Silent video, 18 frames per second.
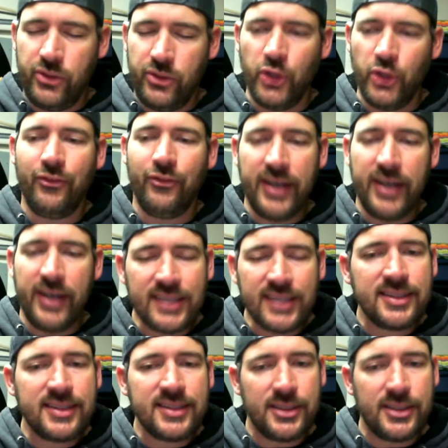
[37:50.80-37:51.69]
finesse
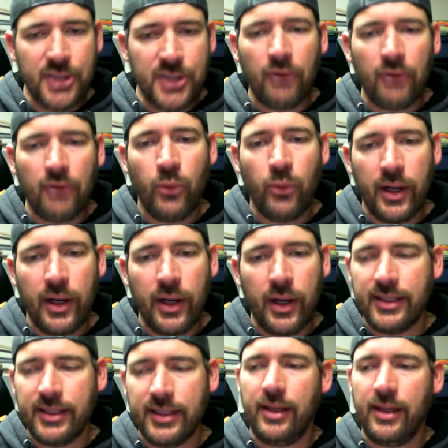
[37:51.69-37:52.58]
the software
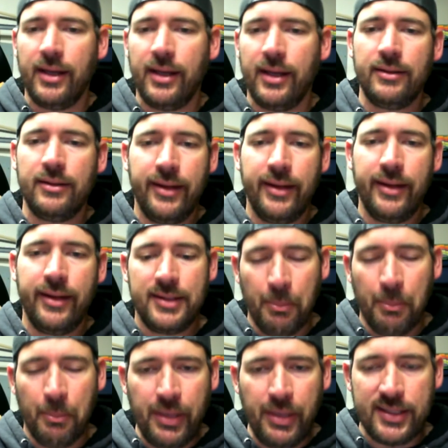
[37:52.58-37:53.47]
to get the
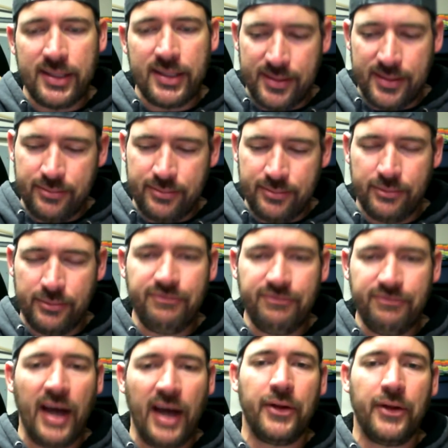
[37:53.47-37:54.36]
best
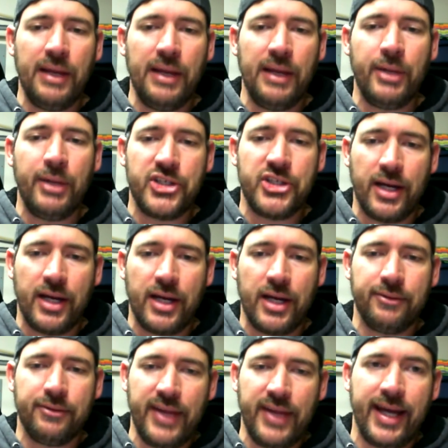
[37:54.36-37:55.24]
final image out
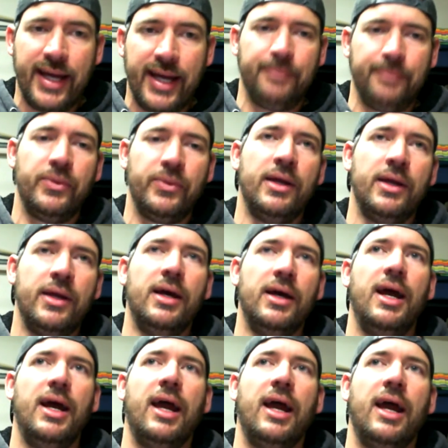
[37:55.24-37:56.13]
of that.
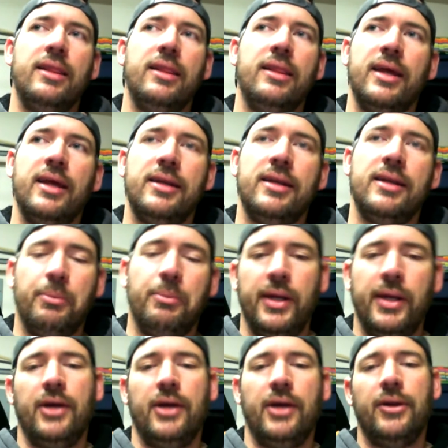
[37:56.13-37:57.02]
And then
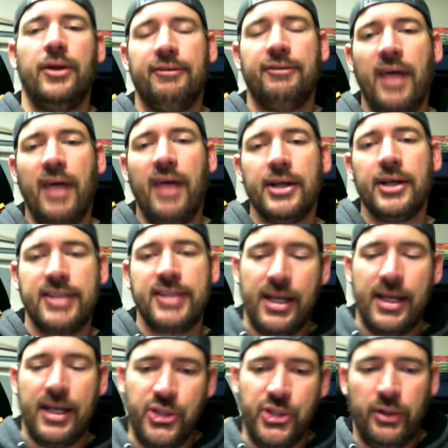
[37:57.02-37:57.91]
depending on the file
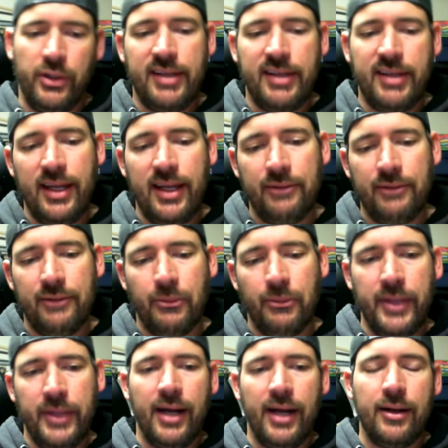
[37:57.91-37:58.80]
size, you can take it from
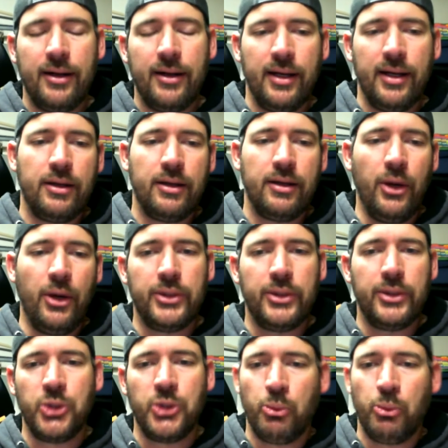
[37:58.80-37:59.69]
there and go
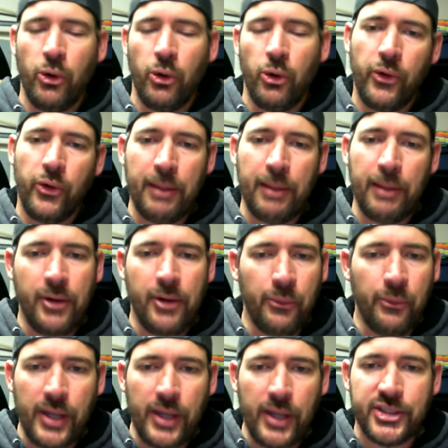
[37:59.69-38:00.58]
into a program called
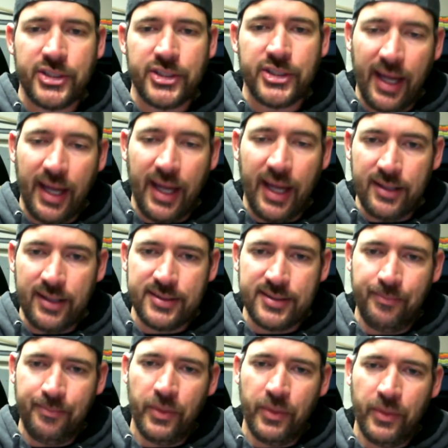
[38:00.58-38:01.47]
Registax
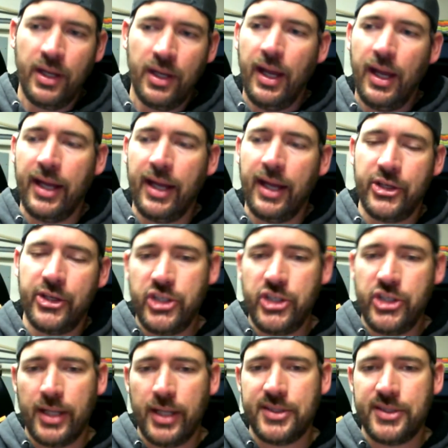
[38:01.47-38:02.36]
and
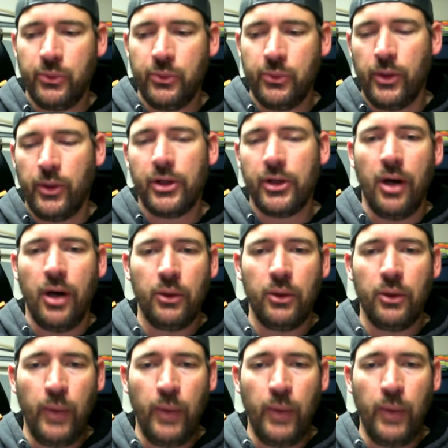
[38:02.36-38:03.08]
adjust what are called